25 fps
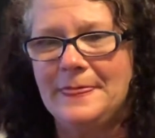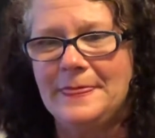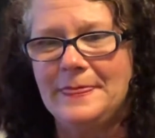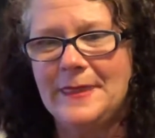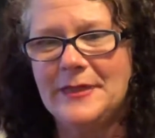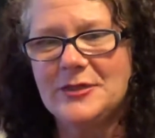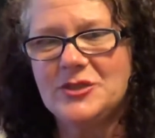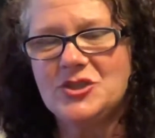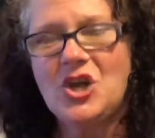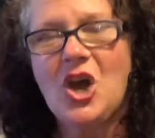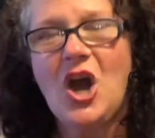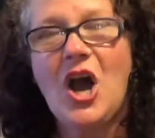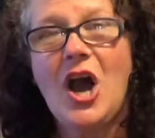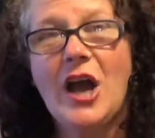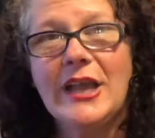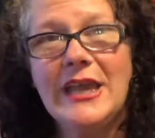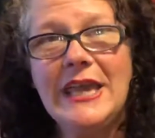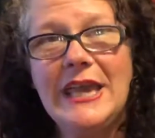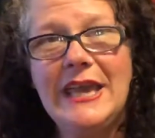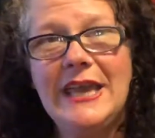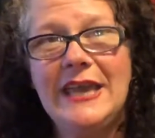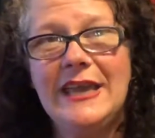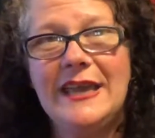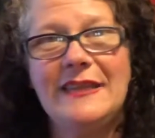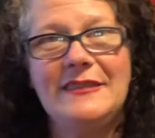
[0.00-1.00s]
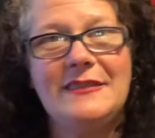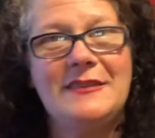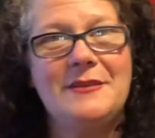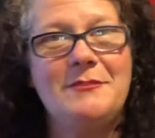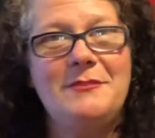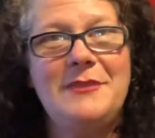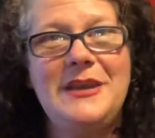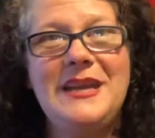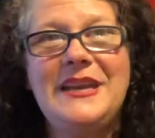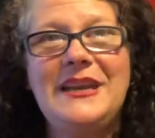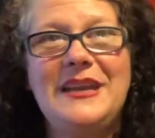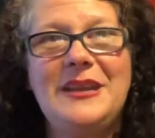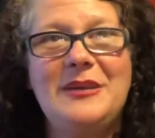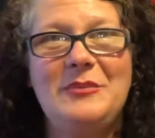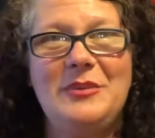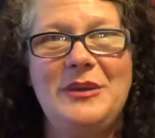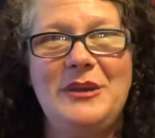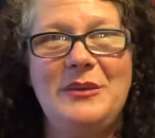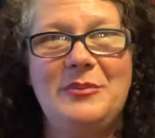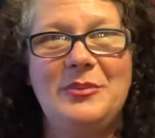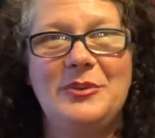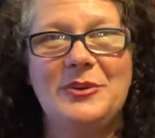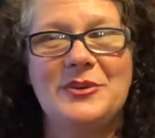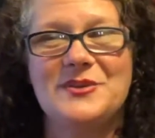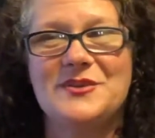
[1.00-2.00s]
talking and the meeting
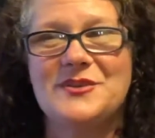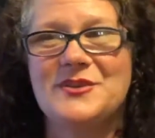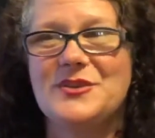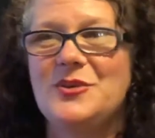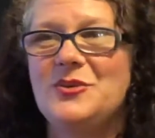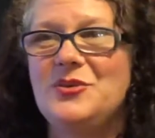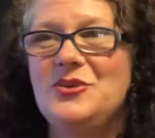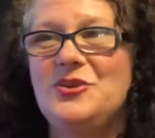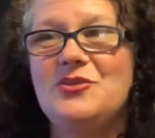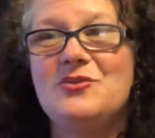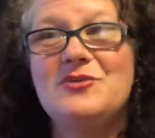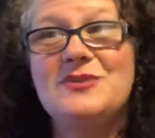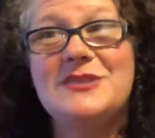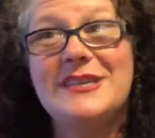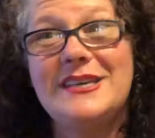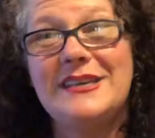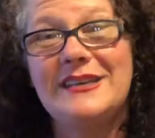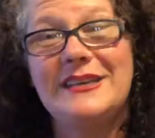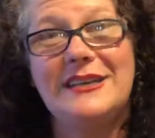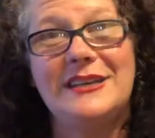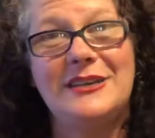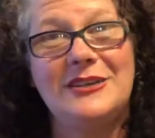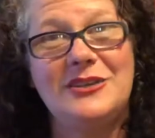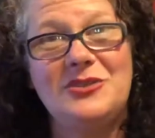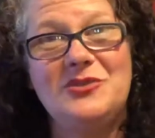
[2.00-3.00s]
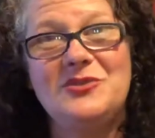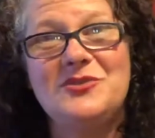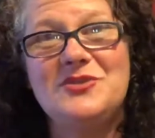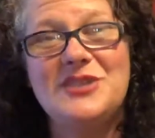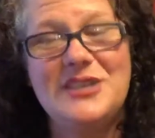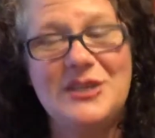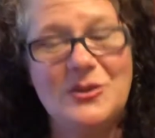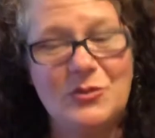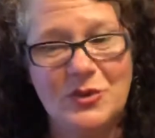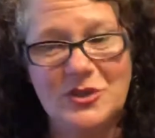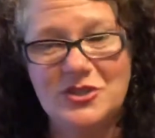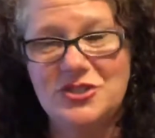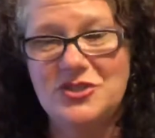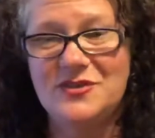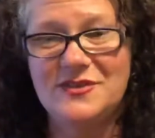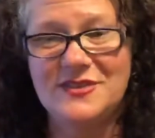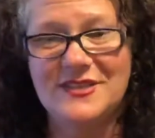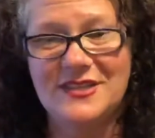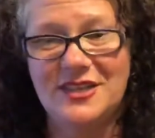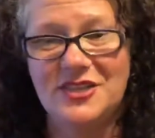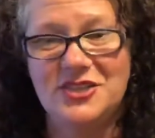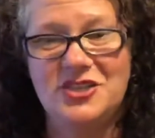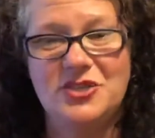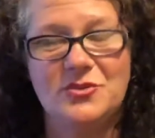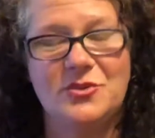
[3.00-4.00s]
people. So you did it. You did what you
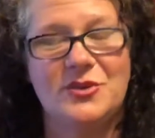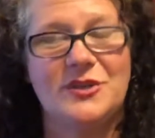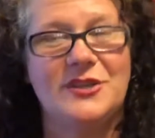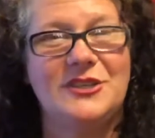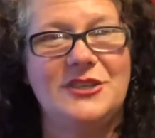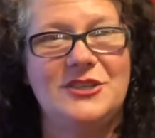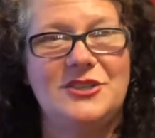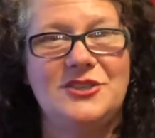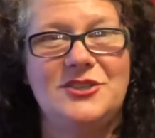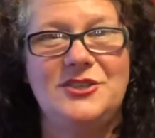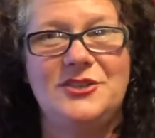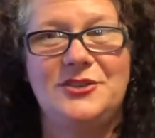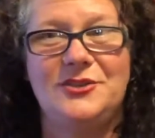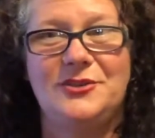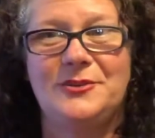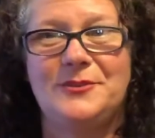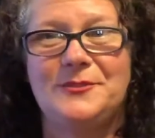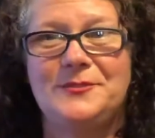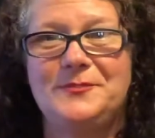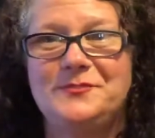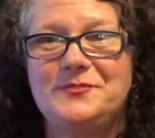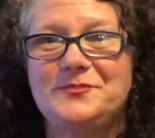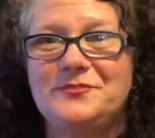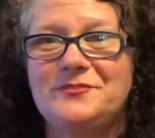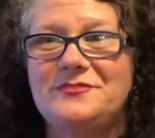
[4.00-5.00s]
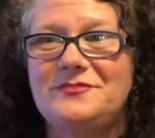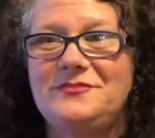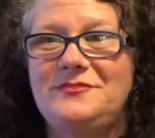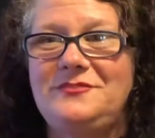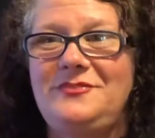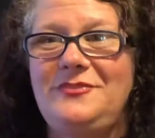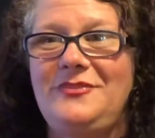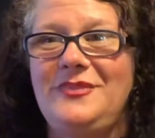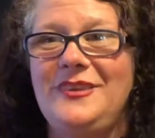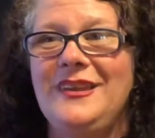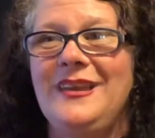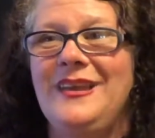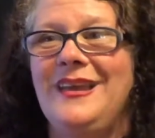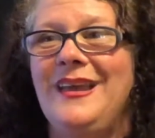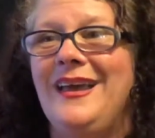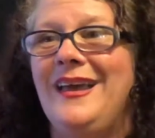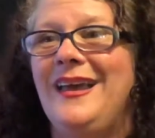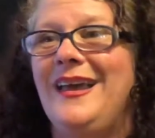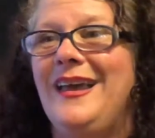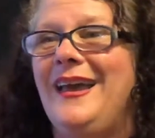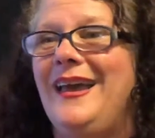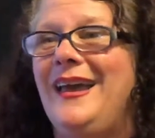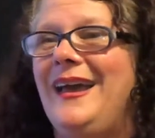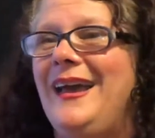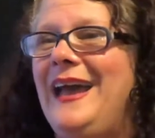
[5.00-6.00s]
said you were going to do.
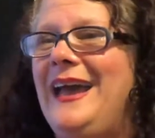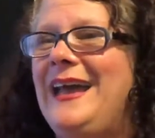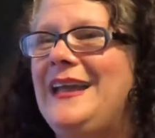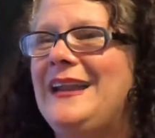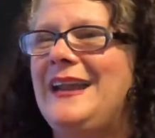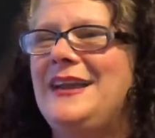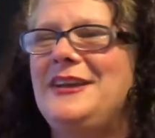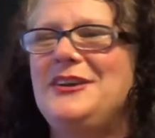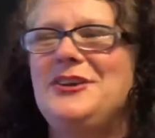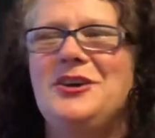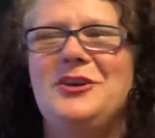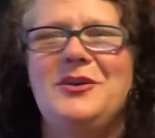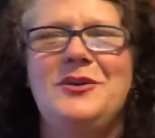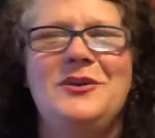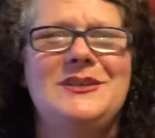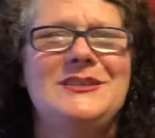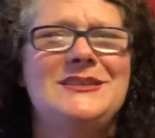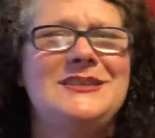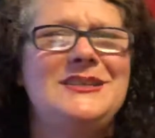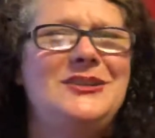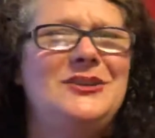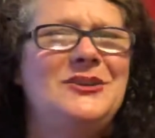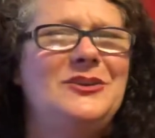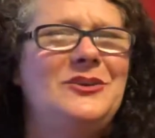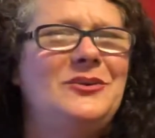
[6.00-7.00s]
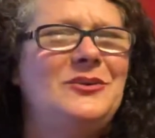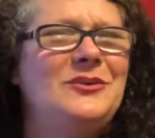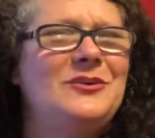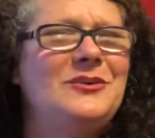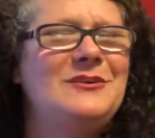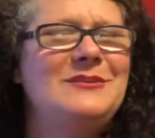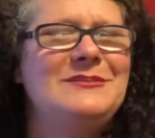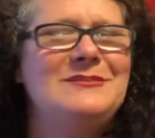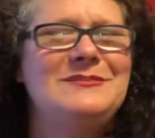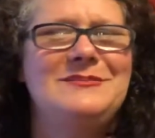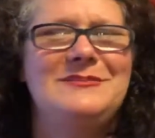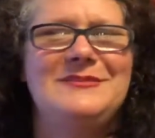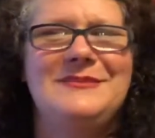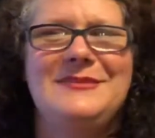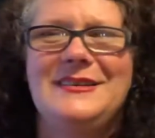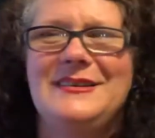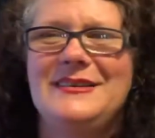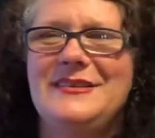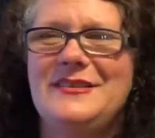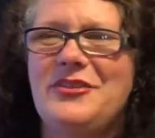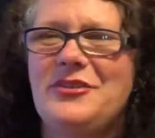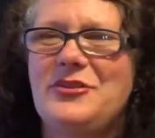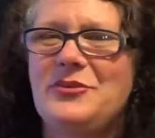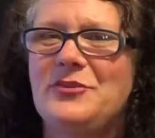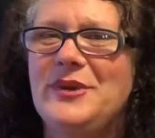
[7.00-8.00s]
And I know, you know,
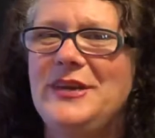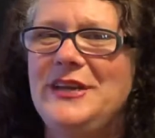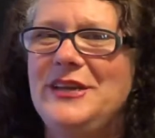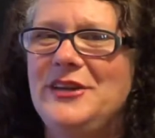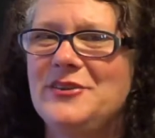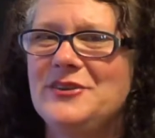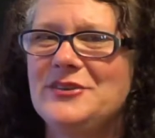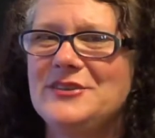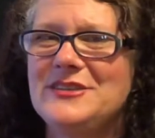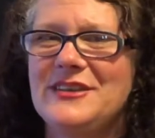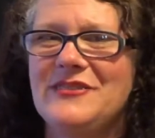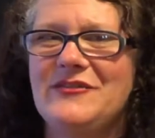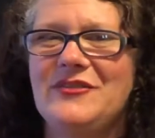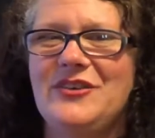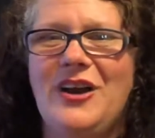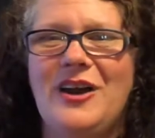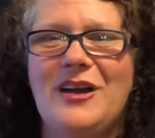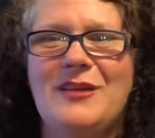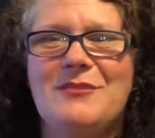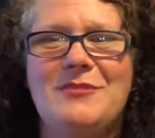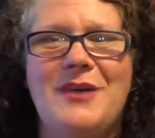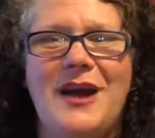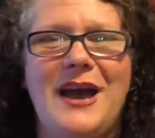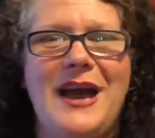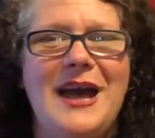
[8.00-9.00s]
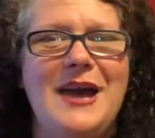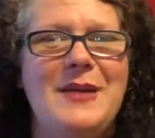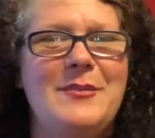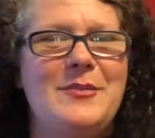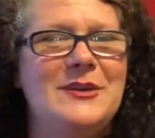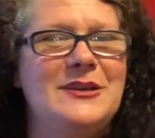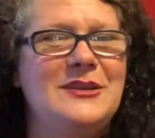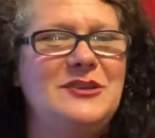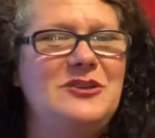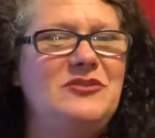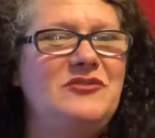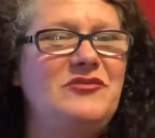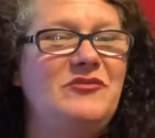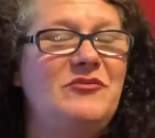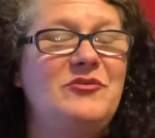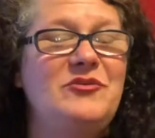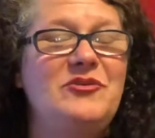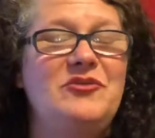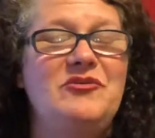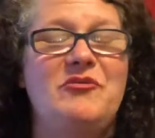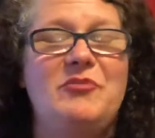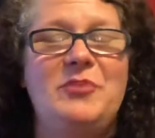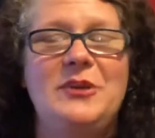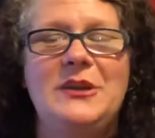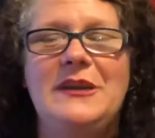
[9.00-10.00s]
3 years have gone by, but
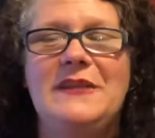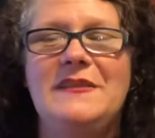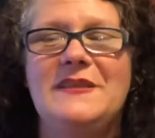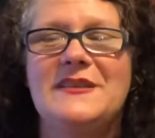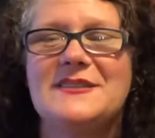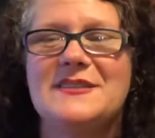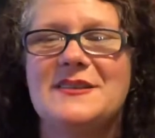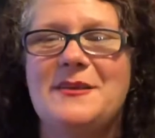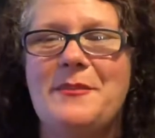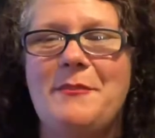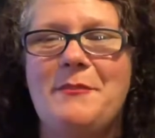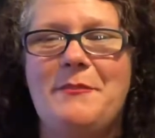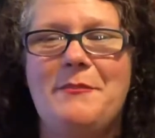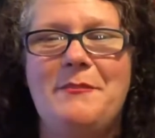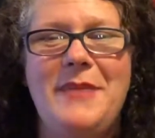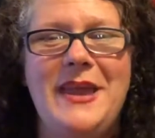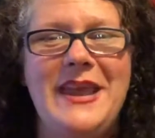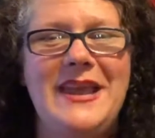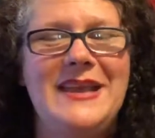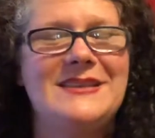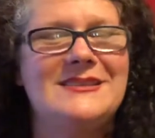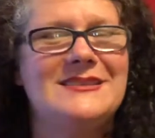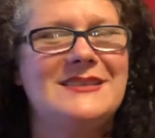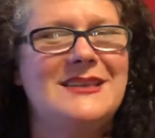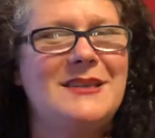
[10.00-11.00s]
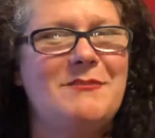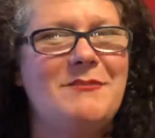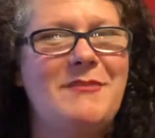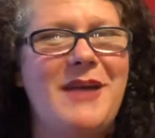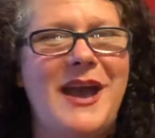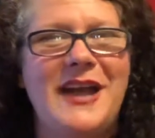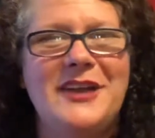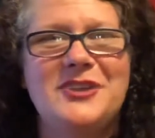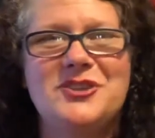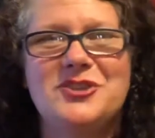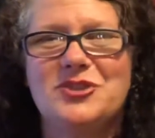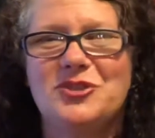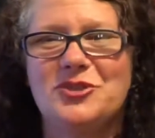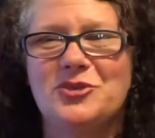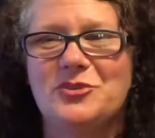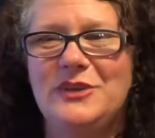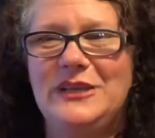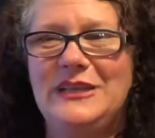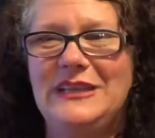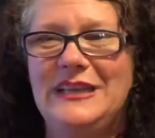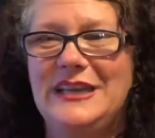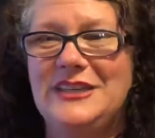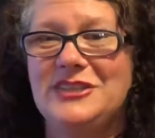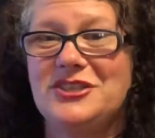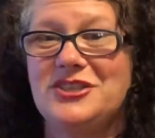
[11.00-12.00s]
you've been in this amazing, magical
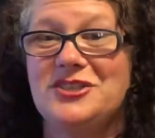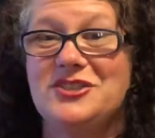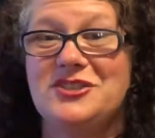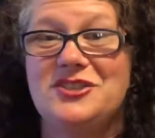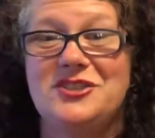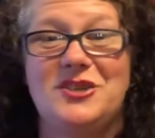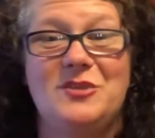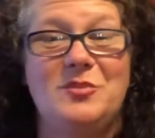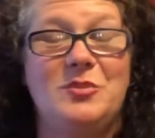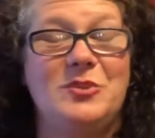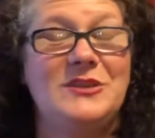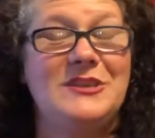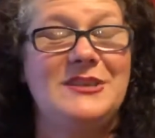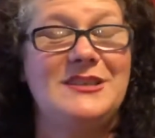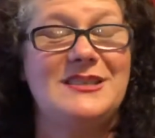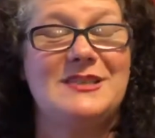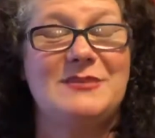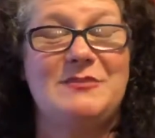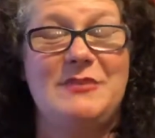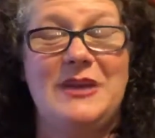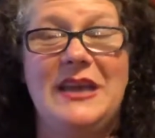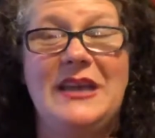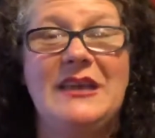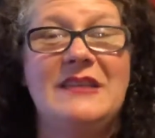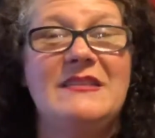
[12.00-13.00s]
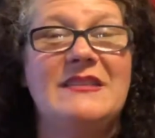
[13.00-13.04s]
relationship with this man